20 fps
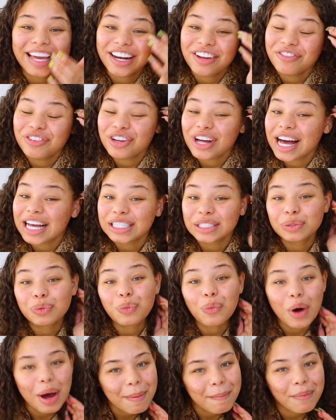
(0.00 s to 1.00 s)
And if you guys
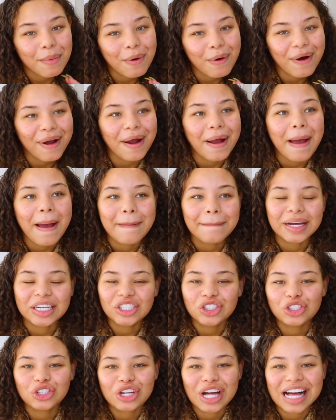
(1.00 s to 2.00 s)
want more,
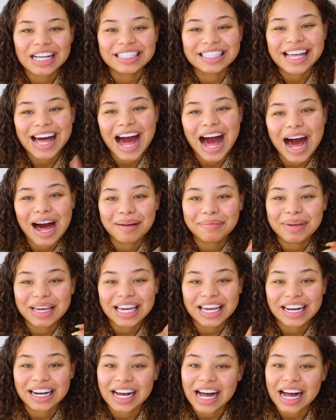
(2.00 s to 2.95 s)
make sure you guys comment in